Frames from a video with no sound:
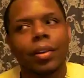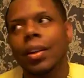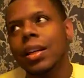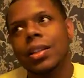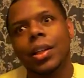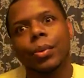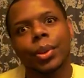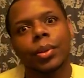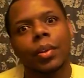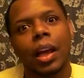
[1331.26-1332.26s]
That's so
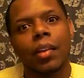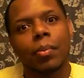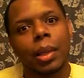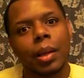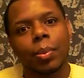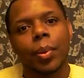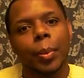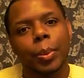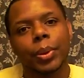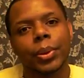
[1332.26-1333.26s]
rude to have black
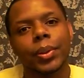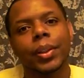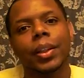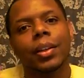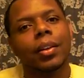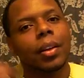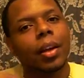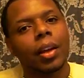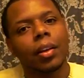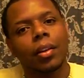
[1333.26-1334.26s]
people
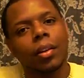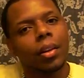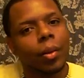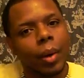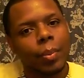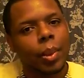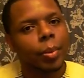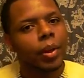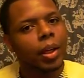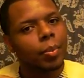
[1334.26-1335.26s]
and the white
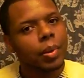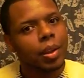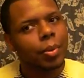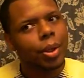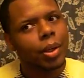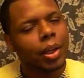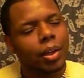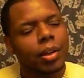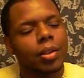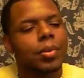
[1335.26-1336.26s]
people helping them curl their
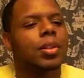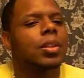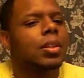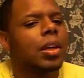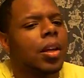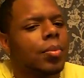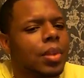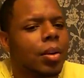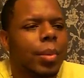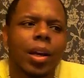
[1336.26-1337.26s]
hair. They just seem
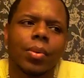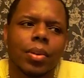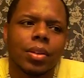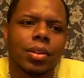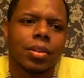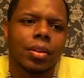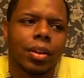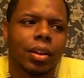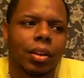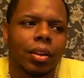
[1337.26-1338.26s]
so backwards,
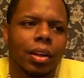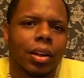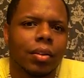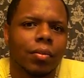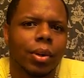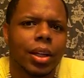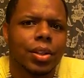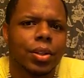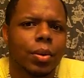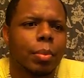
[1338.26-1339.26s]
like in
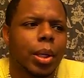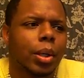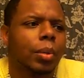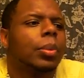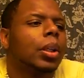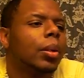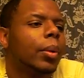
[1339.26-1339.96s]
relation to America. But